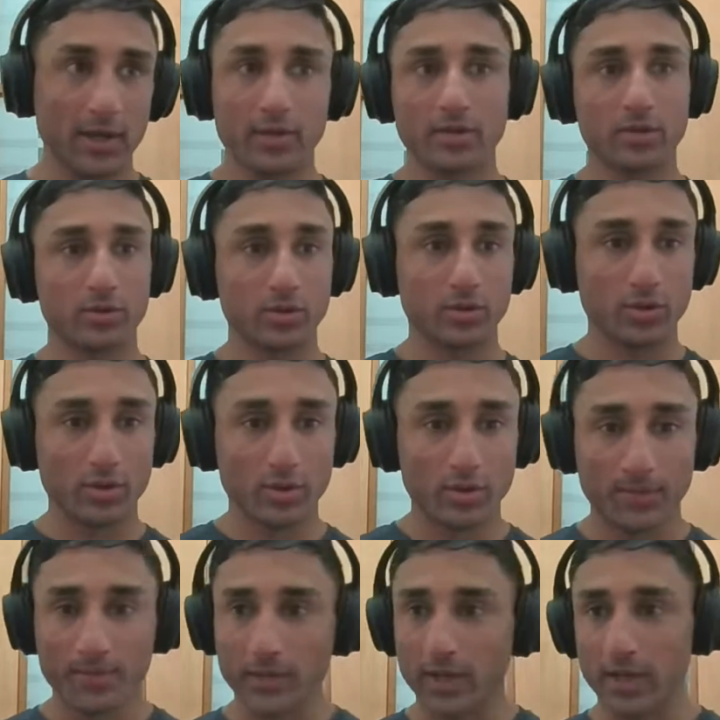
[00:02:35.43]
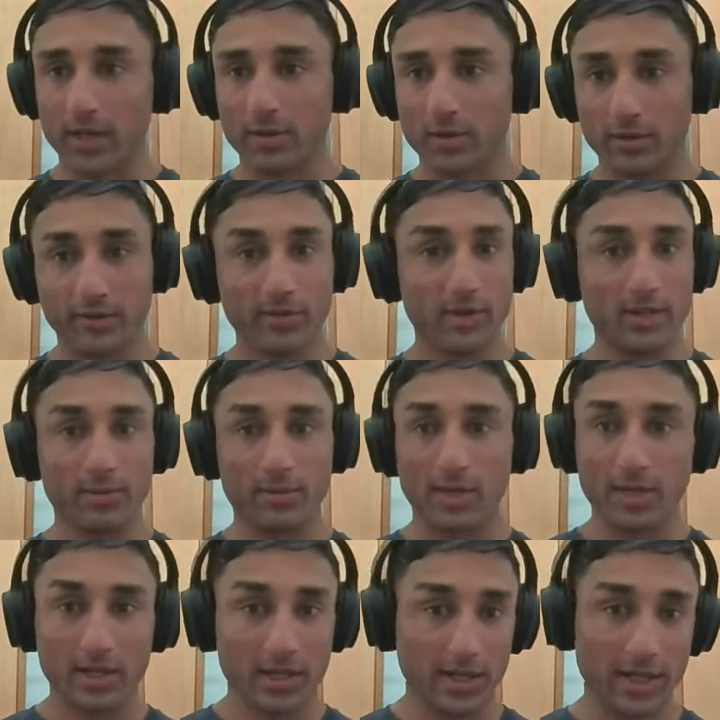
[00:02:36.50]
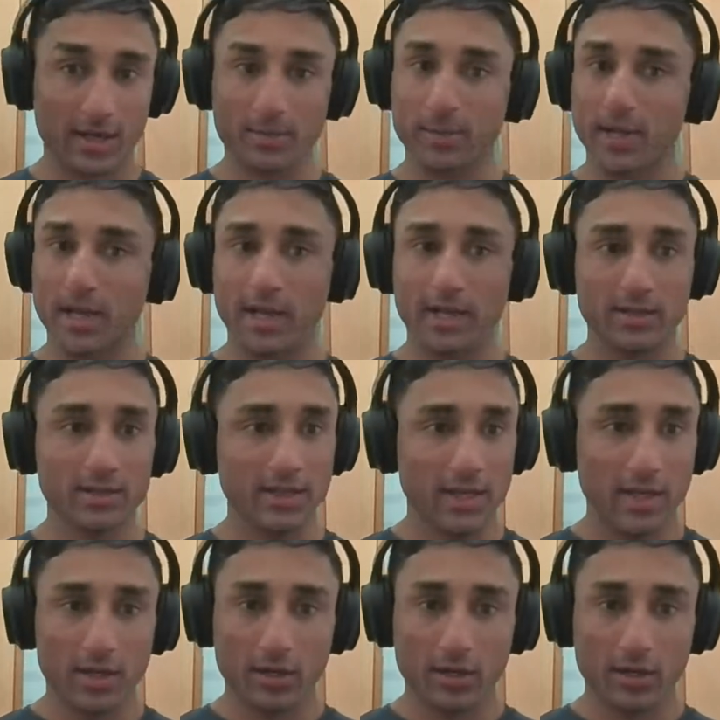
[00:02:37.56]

store, your affiliate marketing campaigns,